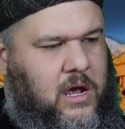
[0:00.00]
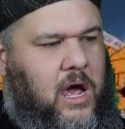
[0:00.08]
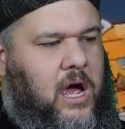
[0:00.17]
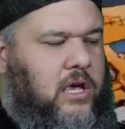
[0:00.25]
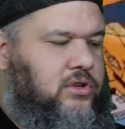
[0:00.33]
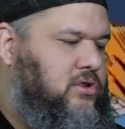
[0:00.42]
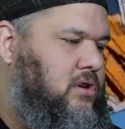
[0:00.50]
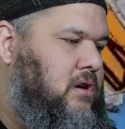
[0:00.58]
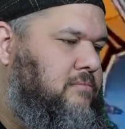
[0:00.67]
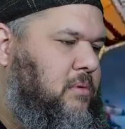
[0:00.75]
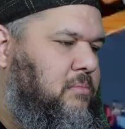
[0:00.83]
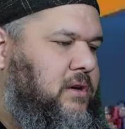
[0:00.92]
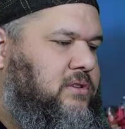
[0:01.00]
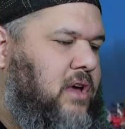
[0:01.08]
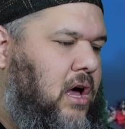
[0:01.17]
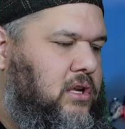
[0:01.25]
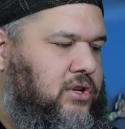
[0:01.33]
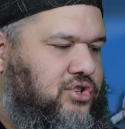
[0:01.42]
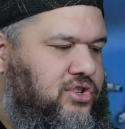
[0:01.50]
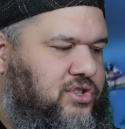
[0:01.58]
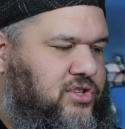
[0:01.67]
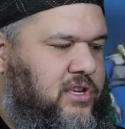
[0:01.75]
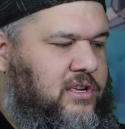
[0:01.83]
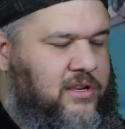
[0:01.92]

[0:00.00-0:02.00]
I assume a mixologist.